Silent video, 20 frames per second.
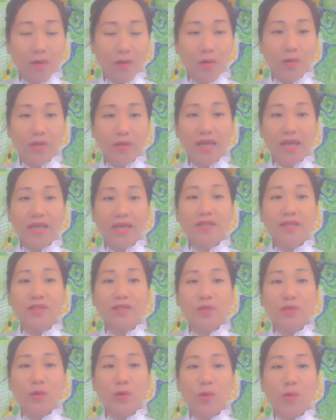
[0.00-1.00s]
Okay,
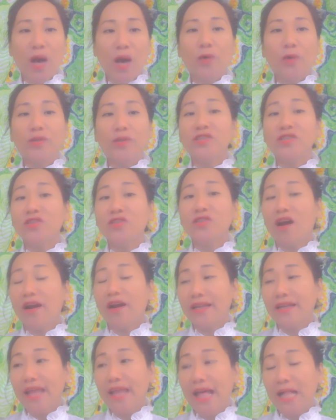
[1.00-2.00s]
so how does
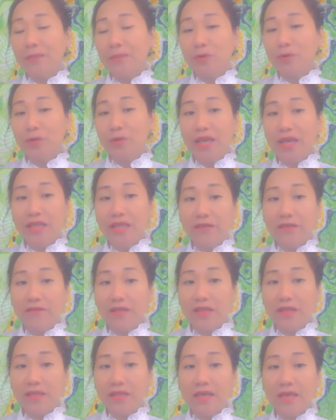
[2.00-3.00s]
art help
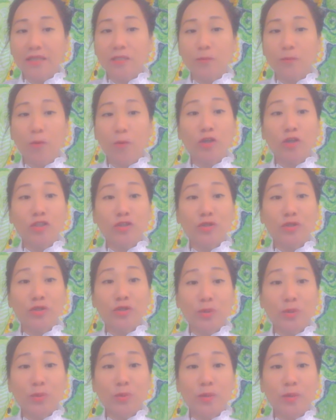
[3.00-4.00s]
creativity? Exposure
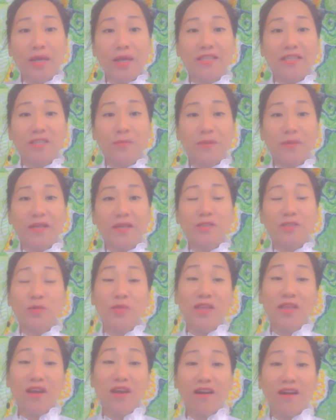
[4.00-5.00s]
to and experience
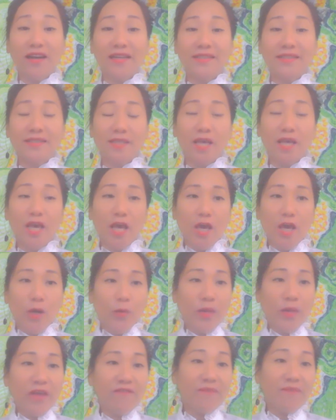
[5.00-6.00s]
with the arts.
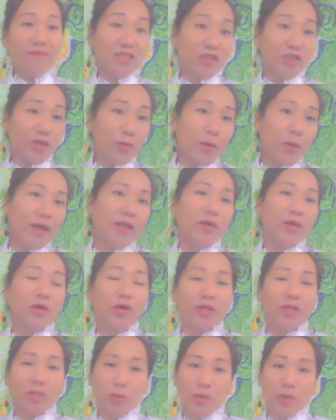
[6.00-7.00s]
We have mentioned a while
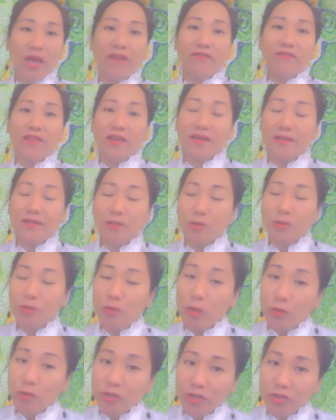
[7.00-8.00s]
ago that we have to
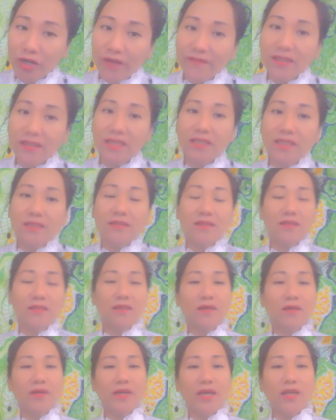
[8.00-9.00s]
go traveling,
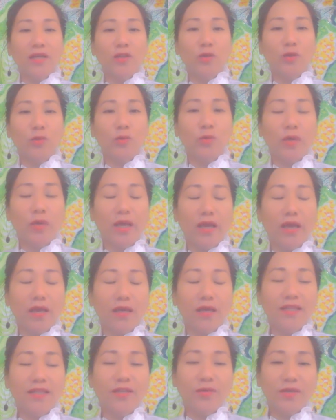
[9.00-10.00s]
okay, to
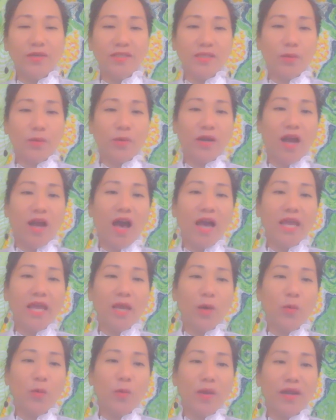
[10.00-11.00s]
increase our high
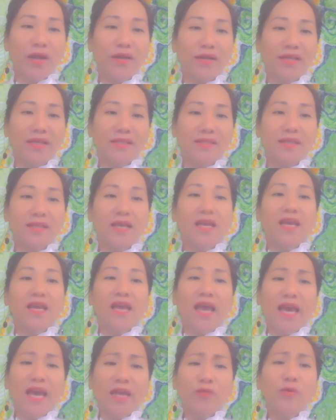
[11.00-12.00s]
awareness.
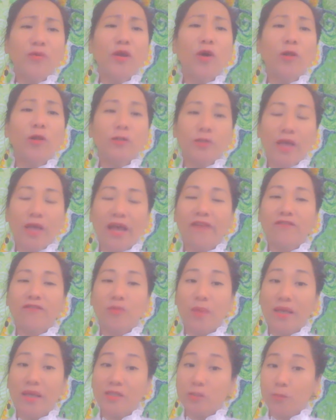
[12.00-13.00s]
And we also have
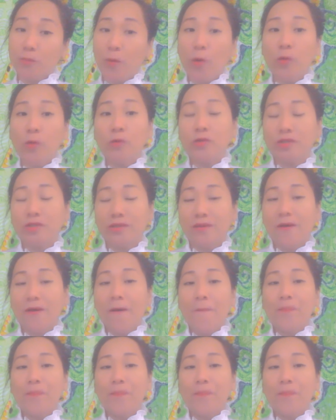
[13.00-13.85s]
to be exposed